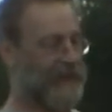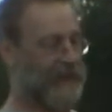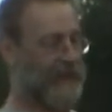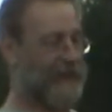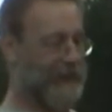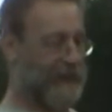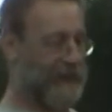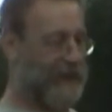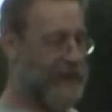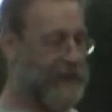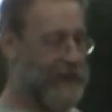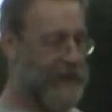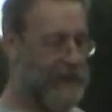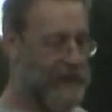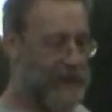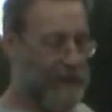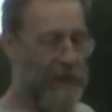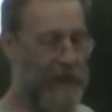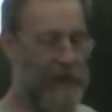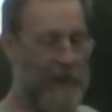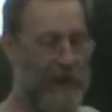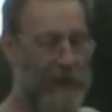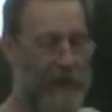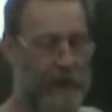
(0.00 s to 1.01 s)
This is
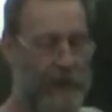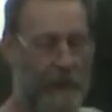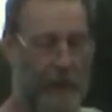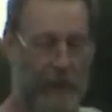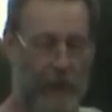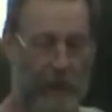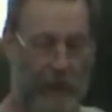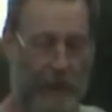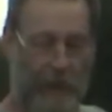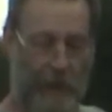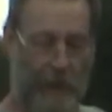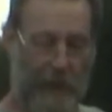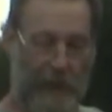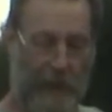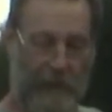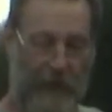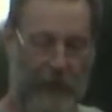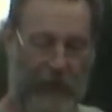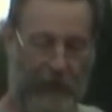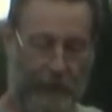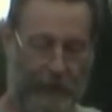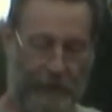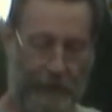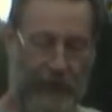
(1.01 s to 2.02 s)
one I'd put on my
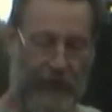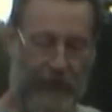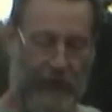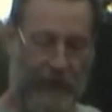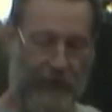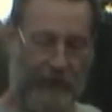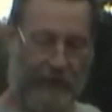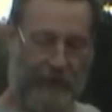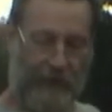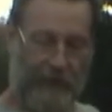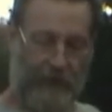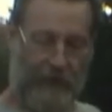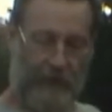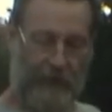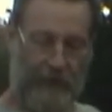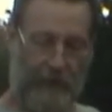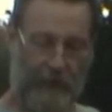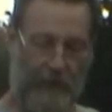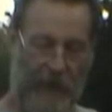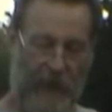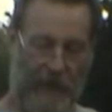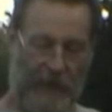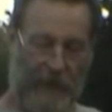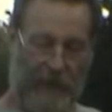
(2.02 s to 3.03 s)
backpack. This is
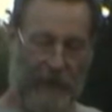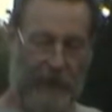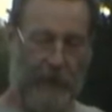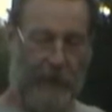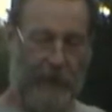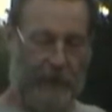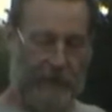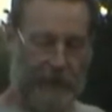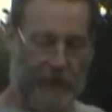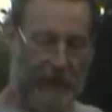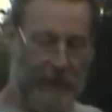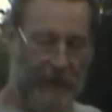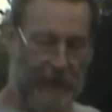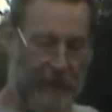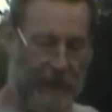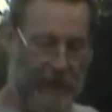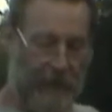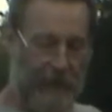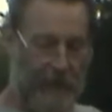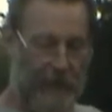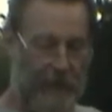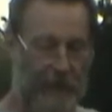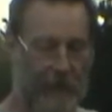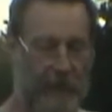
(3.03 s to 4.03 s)
by Kelty.
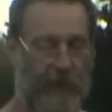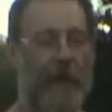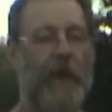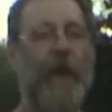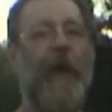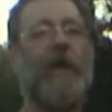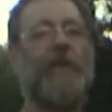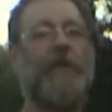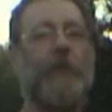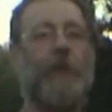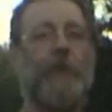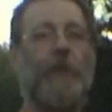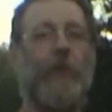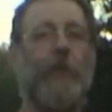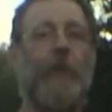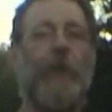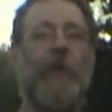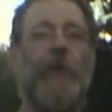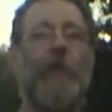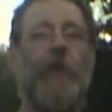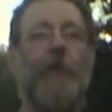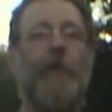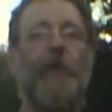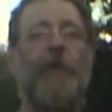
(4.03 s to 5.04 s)
That's a
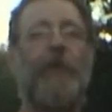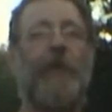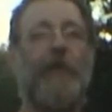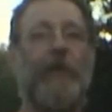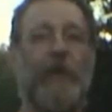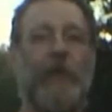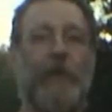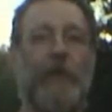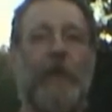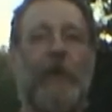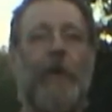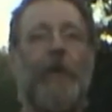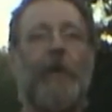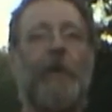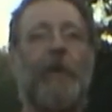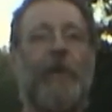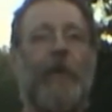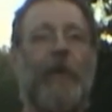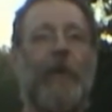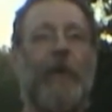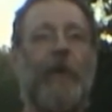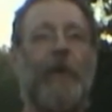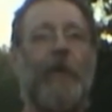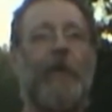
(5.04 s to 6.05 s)
$350
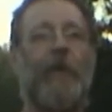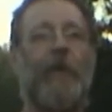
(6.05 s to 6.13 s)
tent.